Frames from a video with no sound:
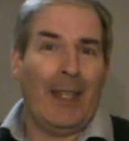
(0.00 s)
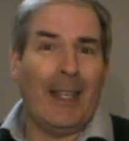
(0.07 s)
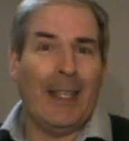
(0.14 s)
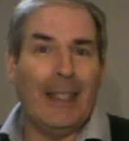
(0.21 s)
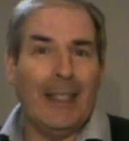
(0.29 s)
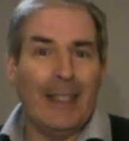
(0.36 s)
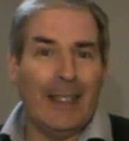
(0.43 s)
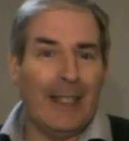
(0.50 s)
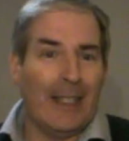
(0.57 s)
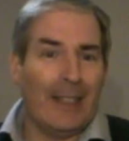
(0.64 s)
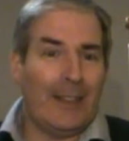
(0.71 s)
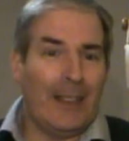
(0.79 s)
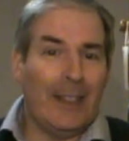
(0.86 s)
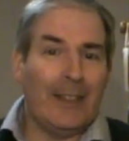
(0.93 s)
He
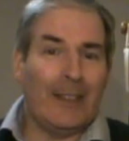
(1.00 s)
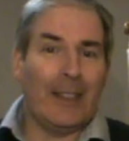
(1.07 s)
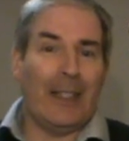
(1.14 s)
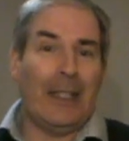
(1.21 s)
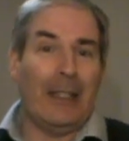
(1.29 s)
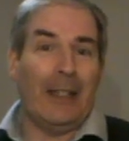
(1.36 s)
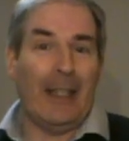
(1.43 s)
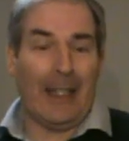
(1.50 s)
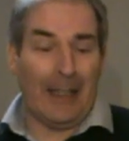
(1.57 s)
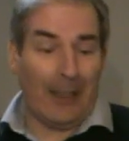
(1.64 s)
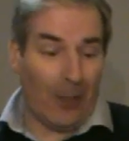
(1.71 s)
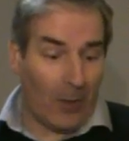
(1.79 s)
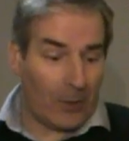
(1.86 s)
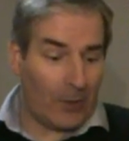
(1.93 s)
sees he
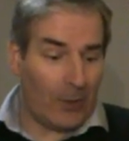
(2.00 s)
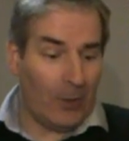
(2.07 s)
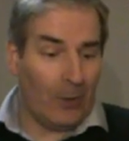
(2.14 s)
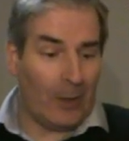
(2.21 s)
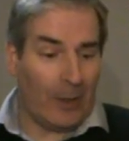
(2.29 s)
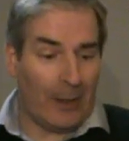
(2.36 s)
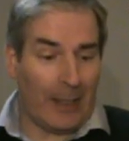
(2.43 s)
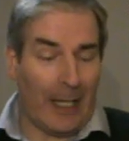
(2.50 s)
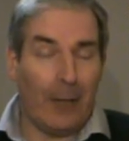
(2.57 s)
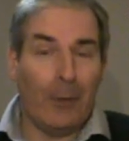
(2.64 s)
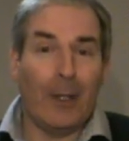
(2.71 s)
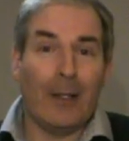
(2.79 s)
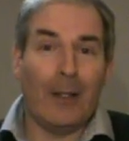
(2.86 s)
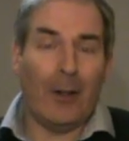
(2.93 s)
talks to
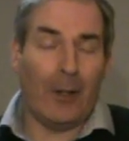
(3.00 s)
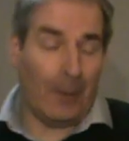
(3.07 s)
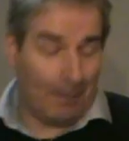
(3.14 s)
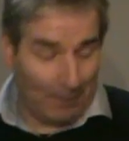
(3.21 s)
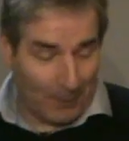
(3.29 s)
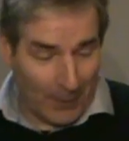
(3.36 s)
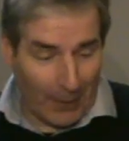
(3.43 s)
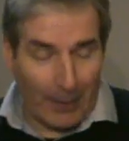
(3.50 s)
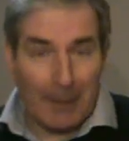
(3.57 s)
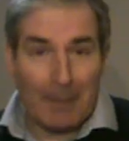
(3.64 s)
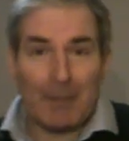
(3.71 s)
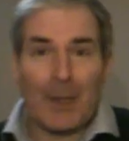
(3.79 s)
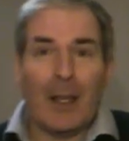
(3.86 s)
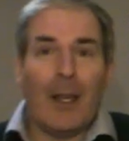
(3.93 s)
K.Will,
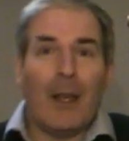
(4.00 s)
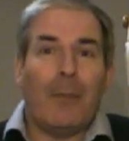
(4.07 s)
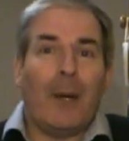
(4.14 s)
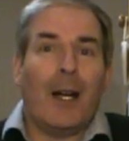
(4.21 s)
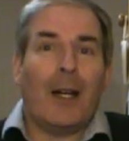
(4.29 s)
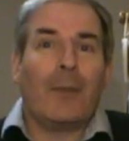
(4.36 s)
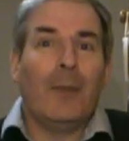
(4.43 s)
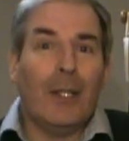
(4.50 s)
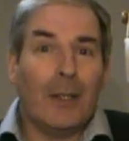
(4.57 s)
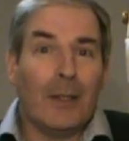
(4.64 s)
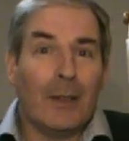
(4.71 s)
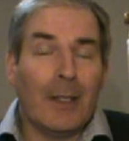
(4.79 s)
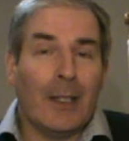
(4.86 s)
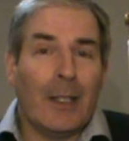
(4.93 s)
Park
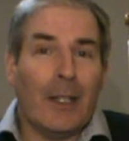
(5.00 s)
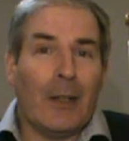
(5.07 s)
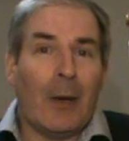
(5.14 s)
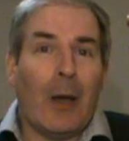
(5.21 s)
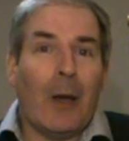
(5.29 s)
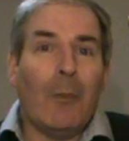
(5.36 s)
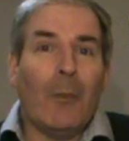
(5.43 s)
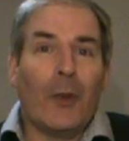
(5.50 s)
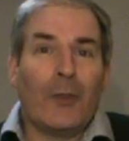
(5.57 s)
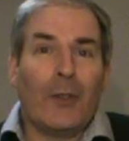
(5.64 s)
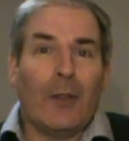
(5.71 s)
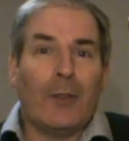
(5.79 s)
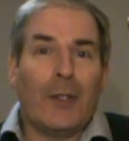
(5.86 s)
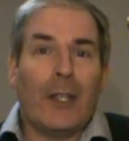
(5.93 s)
Moon
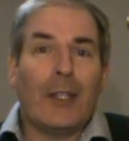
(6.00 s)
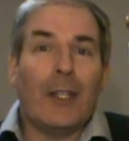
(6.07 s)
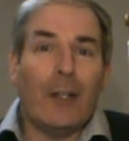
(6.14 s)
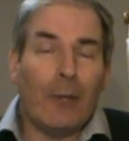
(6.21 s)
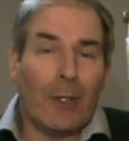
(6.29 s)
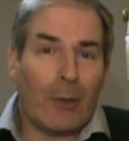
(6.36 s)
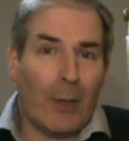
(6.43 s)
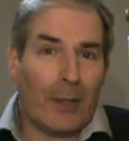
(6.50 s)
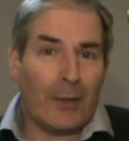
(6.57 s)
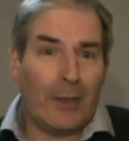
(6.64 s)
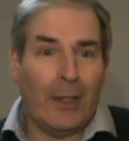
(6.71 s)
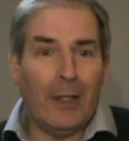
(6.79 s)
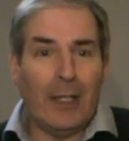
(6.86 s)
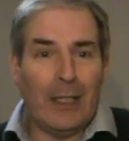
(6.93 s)
must have sent in a request
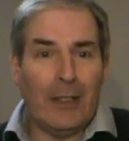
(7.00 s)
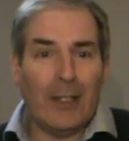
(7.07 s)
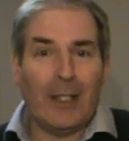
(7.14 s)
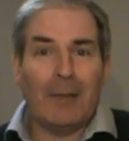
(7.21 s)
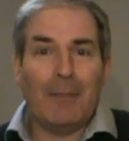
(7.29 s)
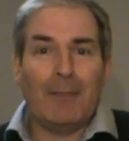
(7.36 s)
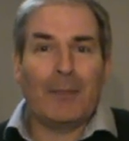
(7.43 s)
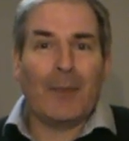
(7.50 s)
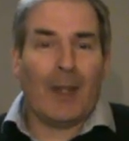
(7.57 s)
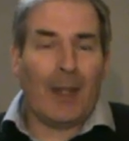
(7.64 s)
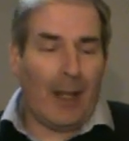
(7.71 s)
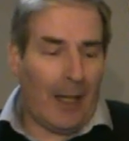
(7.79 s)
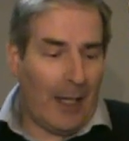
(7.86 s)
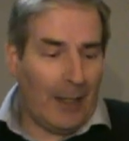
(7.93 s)
to the DJ,
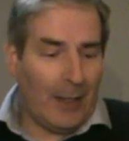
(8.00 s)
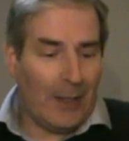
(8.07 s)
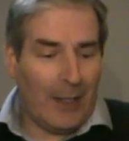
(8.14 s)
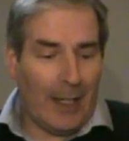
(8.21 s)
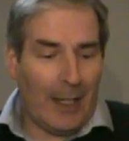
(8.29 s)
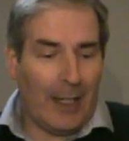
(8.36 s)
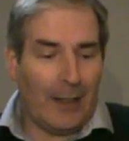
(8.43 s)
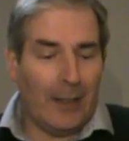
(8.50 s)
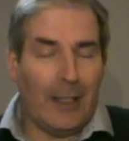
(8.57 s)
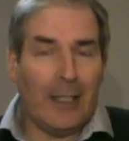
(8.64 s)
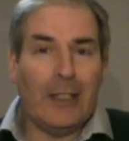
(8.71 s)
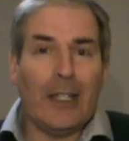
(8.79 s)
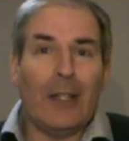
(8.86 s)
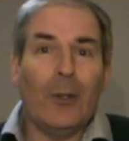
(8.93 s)
and the
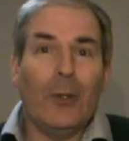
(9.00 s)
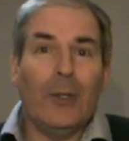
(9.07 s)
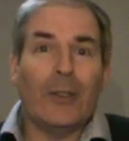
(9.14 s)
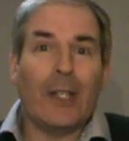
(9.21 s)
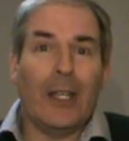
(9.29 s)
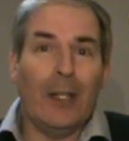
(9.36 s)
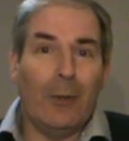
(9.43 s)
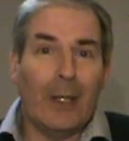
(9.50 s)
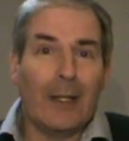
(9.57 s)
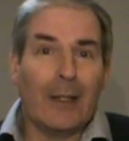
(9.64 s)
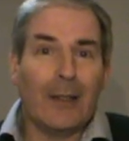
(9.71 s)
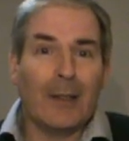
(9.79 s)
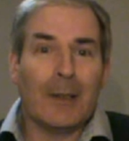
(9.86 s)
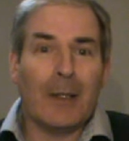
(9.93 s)
DJ, who is
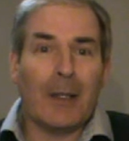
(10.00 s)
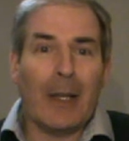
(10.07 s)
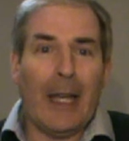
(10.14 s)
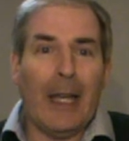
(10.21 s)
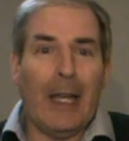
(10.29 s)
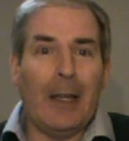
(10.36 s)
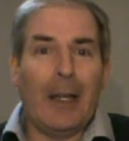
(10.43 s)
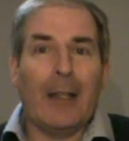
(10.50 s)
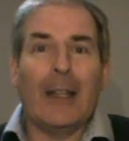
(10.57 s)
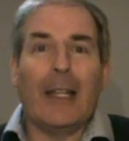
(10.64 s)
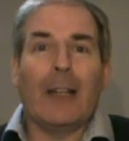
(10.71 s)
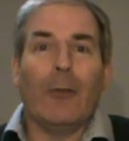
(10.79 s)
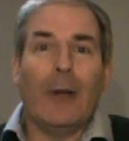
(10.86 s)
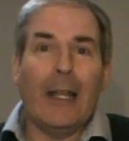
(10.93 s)
K.Will,
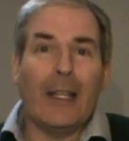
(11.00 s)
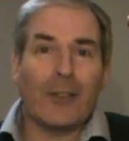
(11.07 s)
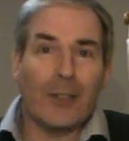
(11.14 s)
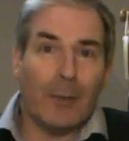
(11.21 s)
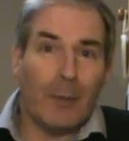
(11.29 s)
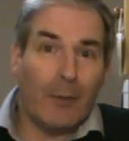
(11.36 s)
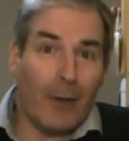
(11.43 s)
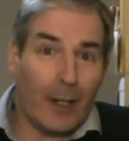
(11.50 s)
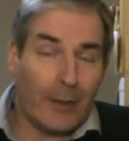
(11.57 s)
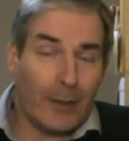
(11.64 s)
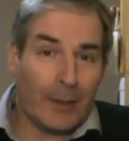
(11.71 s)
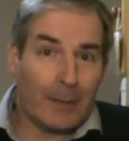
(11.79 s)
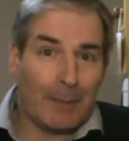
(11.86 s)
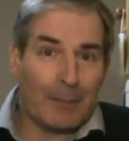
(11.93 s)
like a relationship
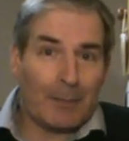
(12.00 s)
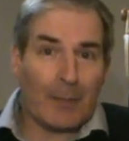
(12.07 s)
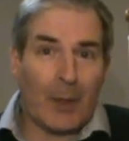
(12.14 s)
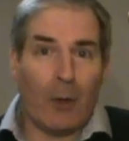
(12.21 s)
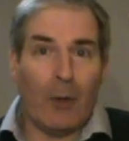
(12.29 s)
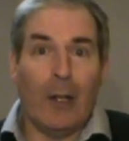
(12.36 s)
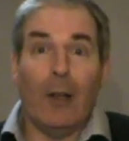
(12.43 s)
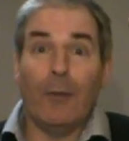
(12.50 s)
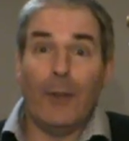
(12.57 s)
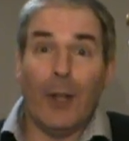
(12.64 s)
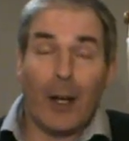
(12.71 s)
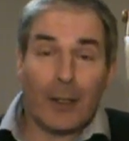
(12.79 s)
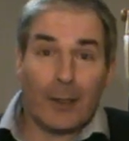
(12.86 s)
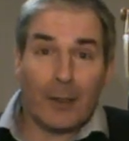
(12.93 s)
advisor or a love
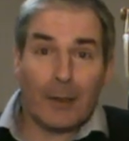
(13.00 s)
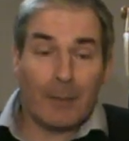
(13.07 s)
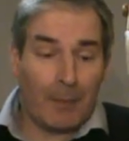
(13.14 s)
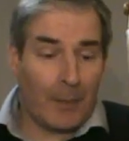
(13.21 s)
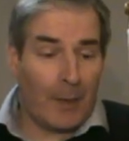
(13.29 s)
doctor,